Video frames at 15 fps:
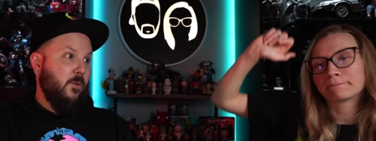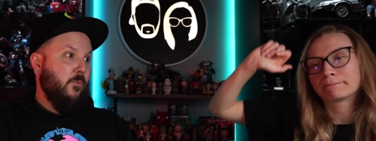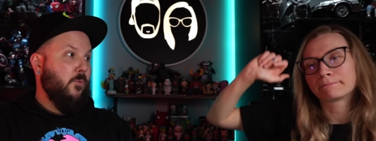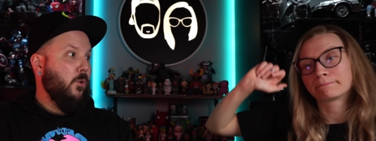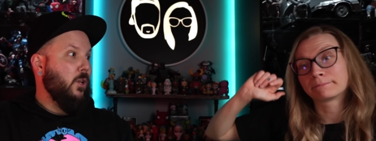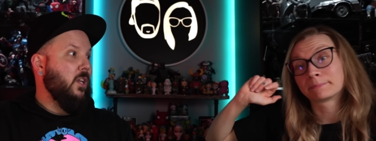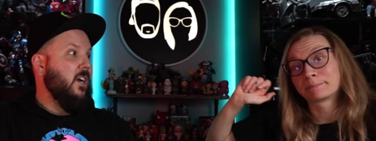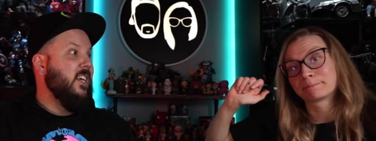Speaker 1: if we're
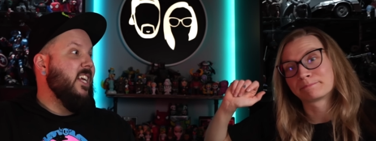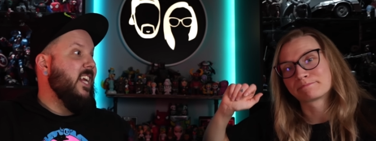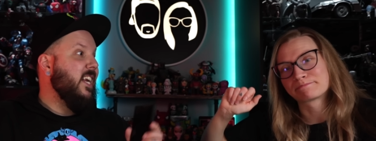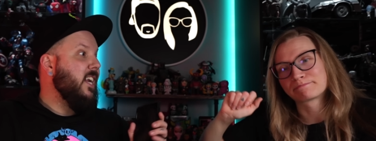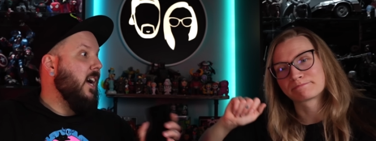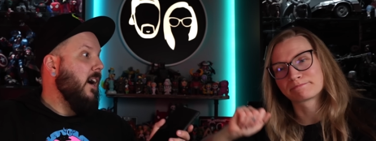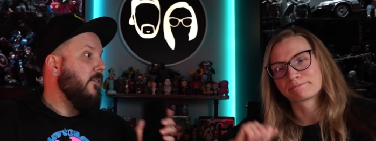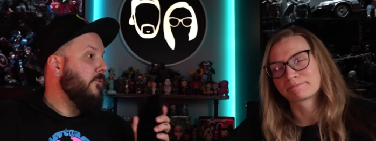lucky
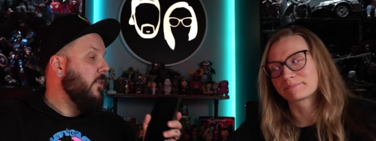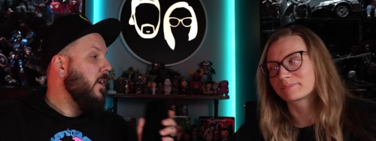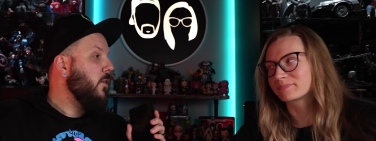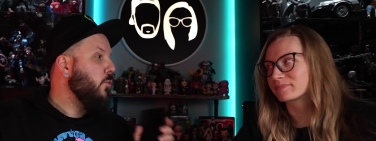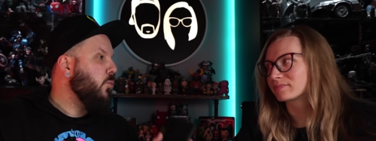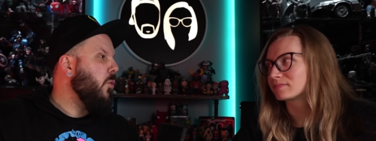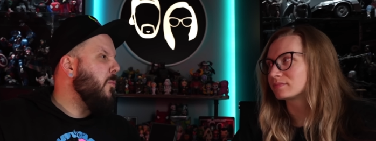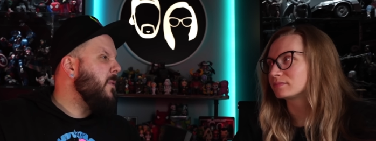enough,
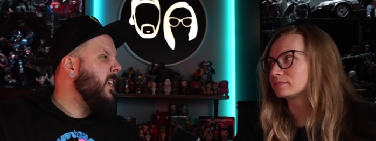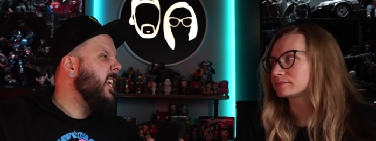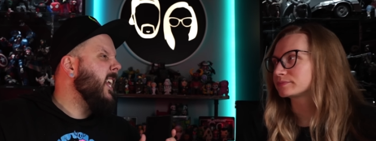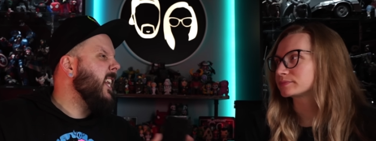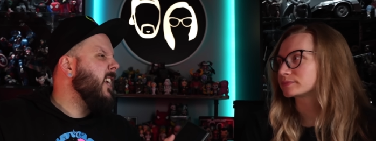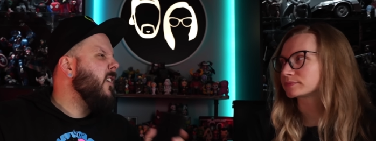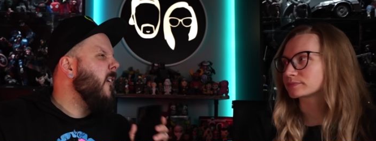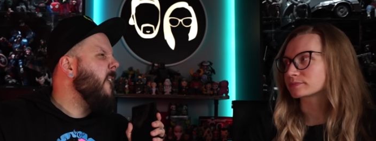we'll be
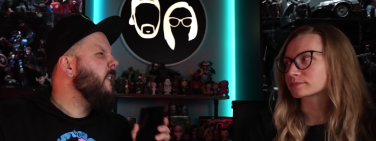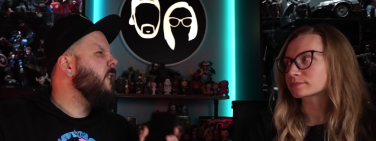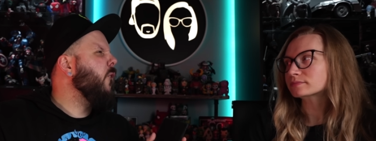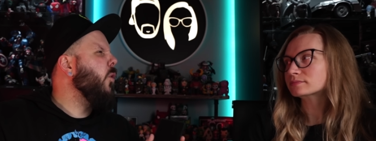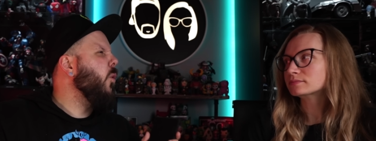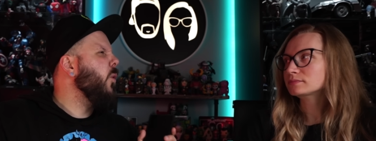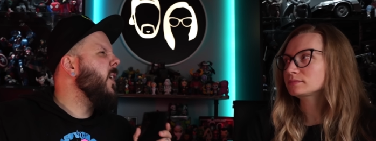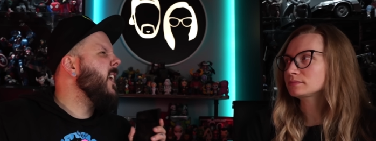getting
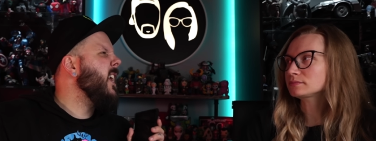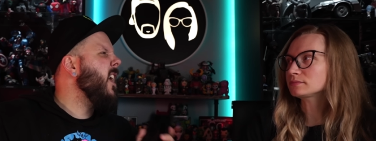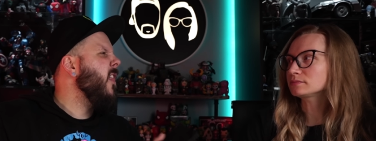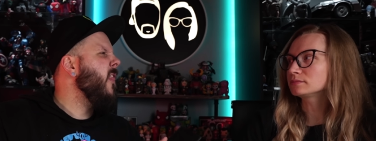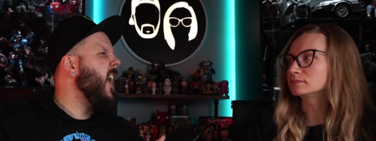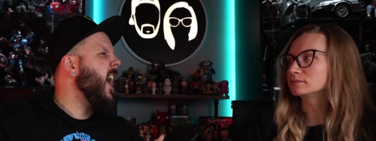$40,000.